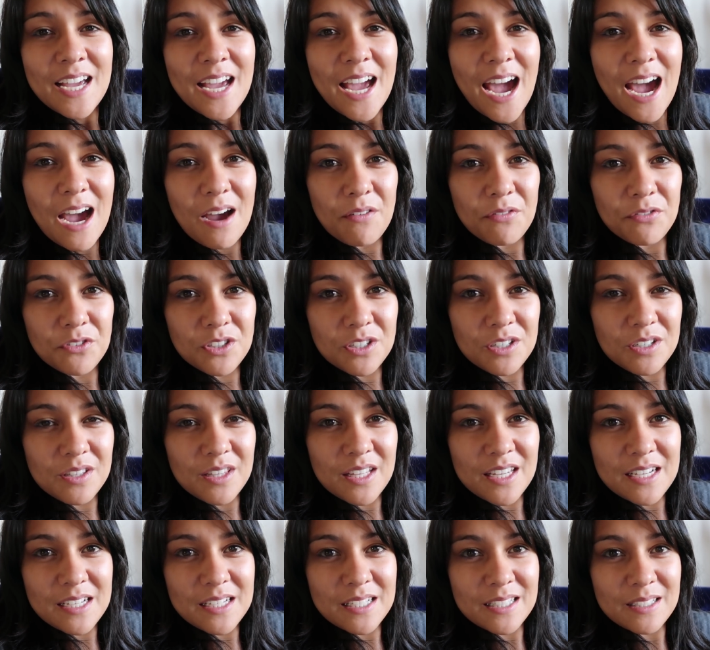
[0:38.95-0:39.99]
After
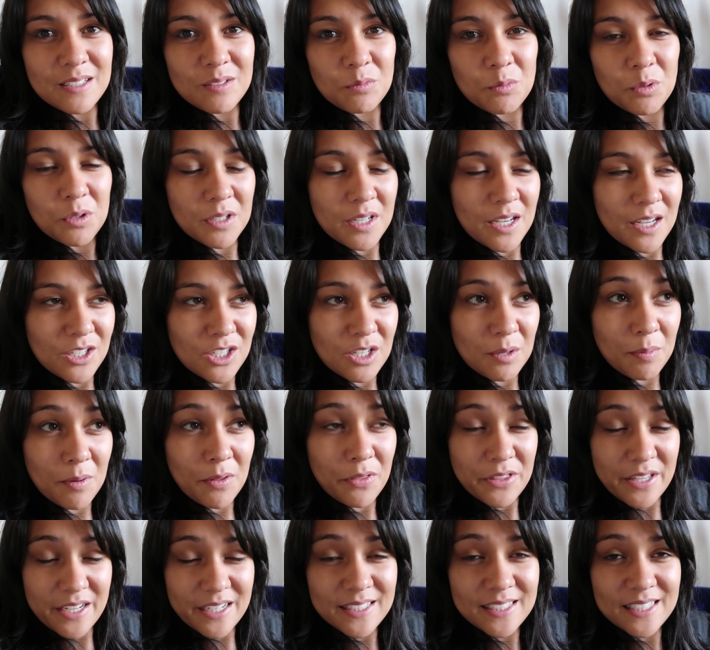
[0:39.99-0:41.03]
this, we'll catch up
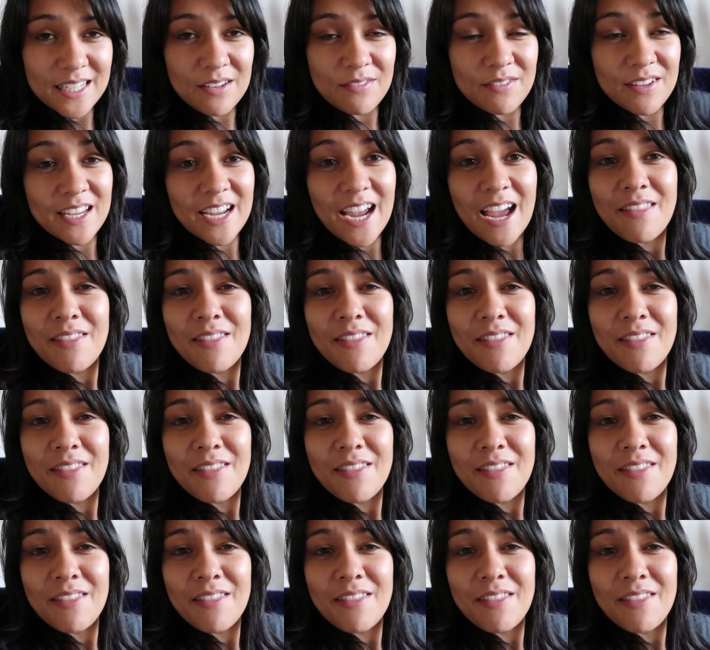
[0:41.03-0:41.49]
on Thanksgiving